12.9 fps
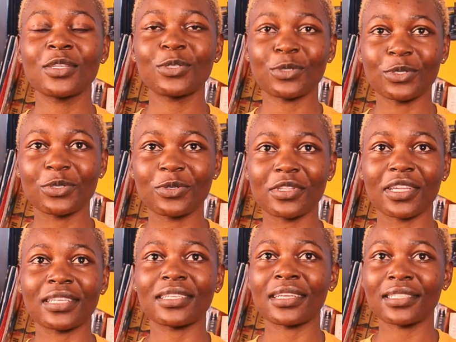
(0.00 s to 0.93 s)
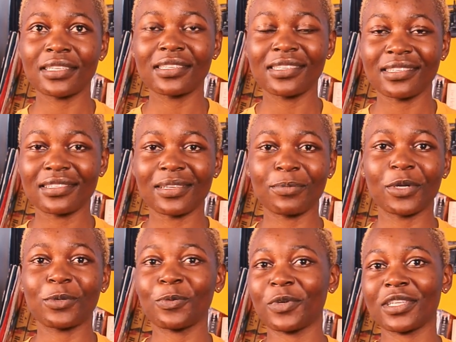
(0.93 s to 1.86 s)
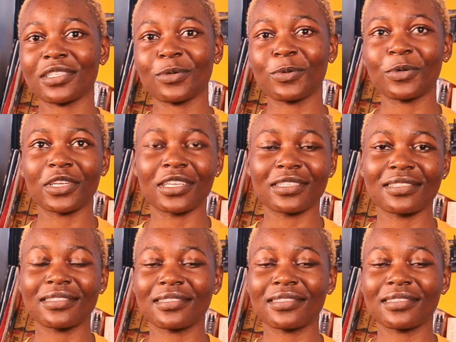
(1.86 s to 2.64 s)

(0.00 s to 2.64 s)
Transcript: told you that a techie is someone who wears a hood and